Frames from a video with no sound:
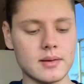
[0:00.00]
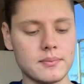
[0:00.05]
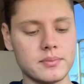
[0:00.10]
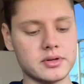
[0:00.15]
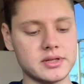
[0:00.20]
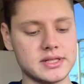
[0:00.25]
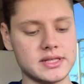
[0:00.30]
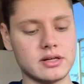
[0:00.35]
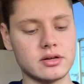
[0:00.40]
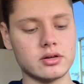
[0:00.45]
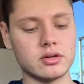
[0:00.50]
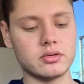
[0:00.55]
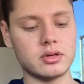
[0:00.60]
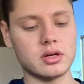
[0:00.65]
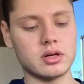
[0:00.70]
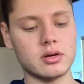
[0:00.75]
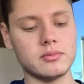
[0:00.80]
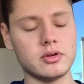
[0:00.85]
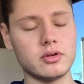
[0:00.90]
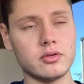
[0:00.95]
I put
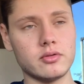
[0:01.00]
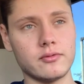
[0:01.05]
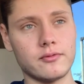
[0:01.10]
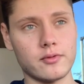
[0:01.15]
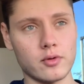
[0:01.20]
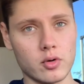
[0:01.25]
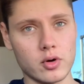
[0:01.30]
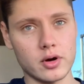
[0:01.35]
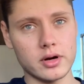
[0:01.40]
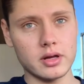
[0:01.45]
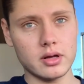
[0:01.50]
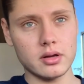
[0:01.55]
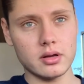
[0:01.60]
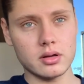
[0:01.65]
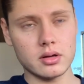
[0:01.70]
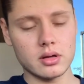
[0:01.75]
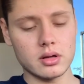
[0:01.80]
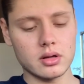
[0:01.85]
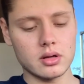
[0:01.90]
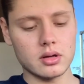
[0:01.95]
0W40
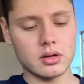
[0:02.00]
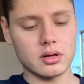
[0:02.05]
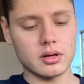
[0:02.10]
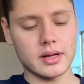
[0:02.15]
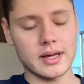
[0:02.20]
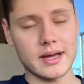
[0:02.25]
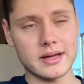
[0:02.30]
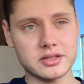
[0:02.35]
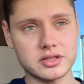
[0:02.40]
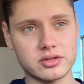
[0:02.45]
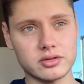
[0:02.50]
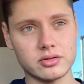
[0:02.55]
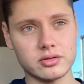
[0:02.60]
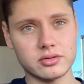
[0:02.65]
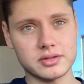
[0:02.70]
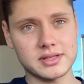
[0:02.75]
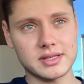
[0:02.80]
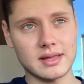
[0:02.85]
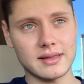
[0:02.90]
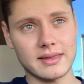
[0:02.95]

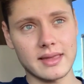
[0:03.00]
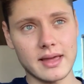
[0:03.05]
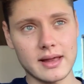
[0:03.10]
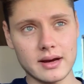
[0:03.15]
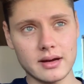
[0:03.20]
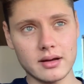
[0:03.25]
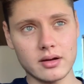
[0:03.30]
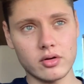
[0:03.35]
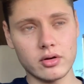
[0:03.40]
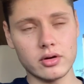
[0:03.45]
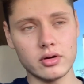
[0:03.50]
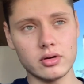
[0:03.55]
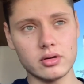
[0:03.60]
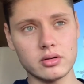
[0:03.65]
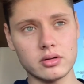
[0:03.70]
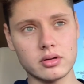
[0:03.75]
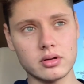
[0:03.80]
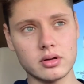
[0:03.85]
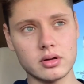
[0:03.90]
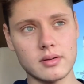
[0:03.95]
Castrol synthetic oil,